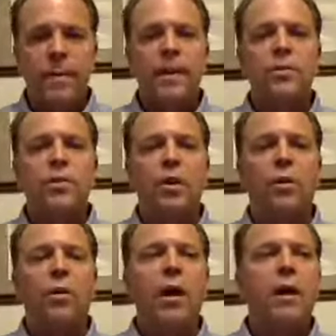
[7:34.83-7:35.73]

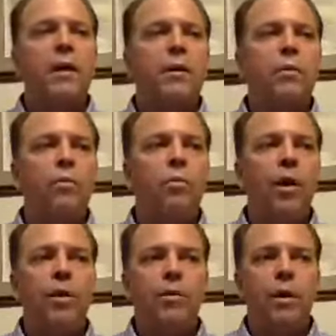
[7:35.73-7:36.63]
So
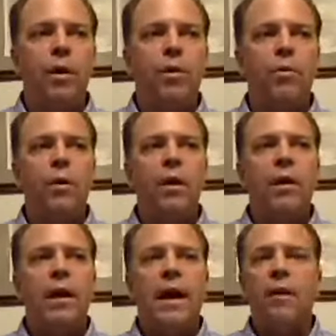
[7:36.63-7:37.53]
where do you go?
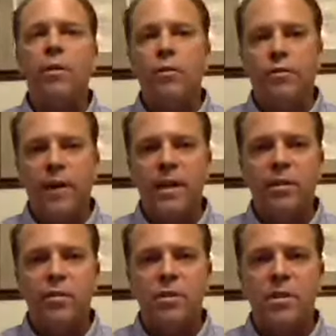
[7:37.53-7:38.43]
How do you find
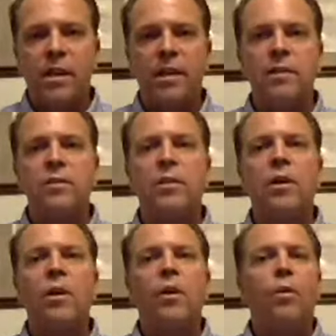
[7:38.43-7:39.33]
those things?
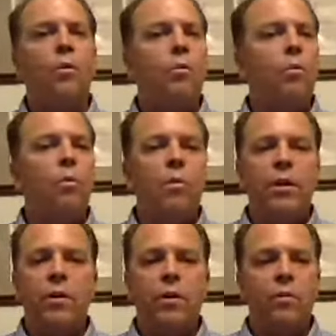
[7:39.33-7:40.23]

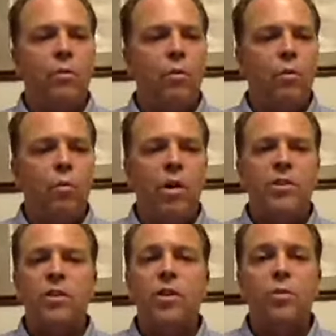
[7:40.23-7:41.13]
You know,
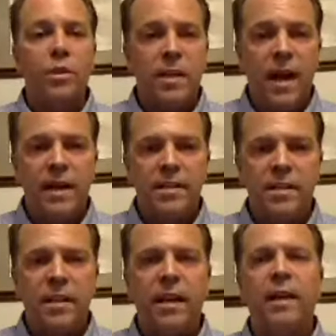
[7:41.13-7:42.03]
what's the newest,
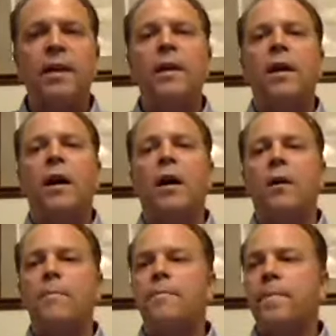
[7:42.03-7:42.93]
hottest thing?
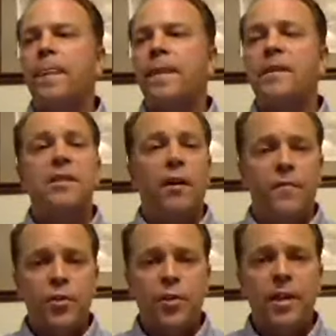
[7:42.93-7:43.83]

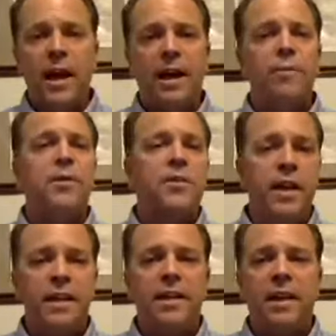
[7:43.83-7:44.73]
Selfishly, I would
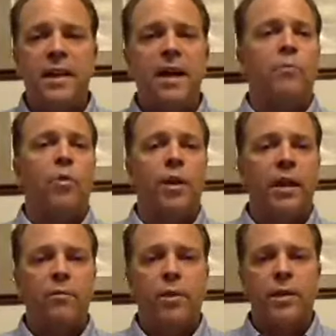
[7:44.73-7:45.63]
say that I'm
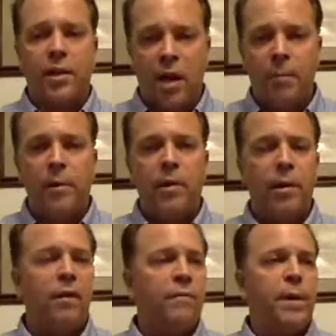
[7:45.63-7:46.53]
working with a
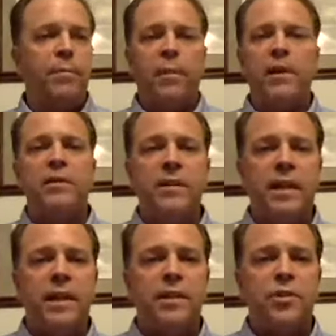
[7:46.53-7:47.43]
couple of big players in
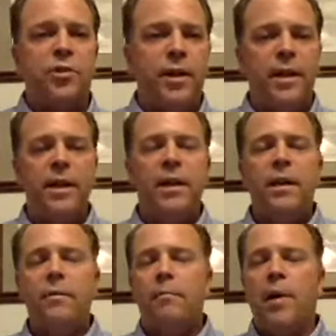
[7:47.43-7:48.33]
that industry,
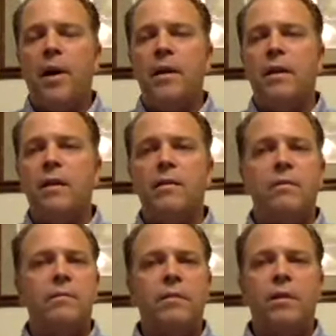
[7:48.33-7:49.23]
but
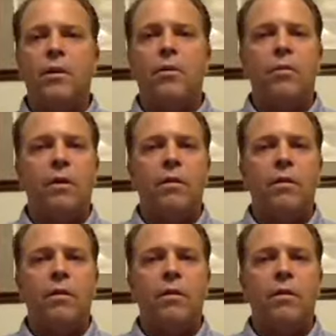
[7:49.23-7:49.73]
you know,